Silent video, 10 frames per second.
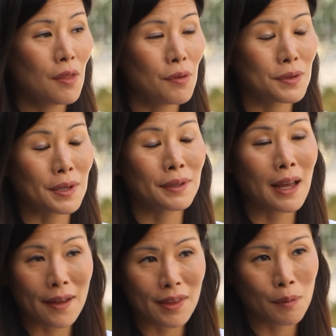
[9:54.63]
There's a
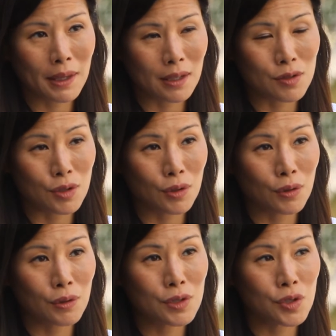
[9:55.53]
lot that we can
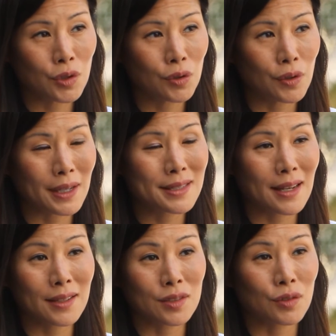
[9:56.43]
do to
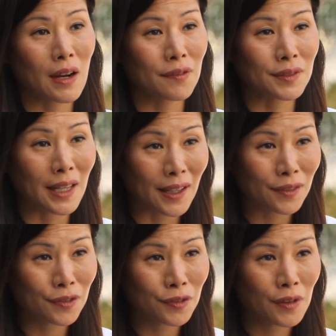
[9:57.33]
extend graft
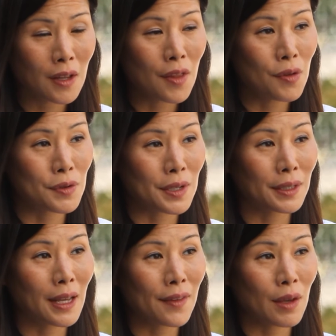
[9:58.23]
life. There's a
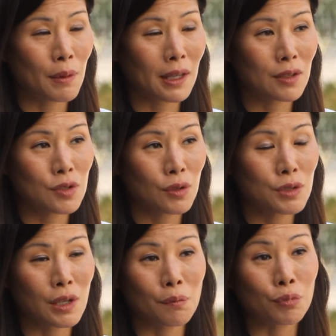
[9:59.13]
lot that we can do
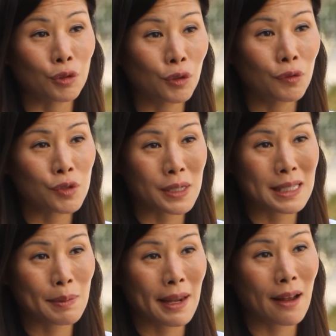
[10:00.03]
to improve
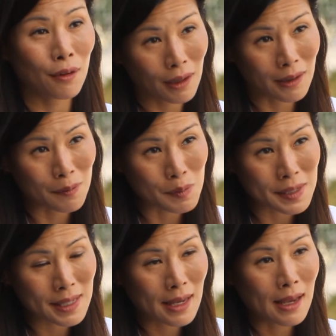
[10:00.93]
transplant
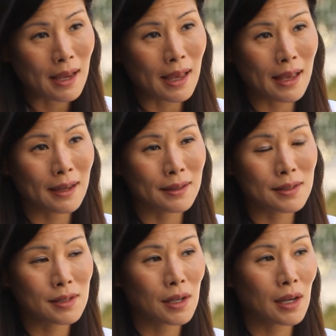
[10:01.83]
outcomes. And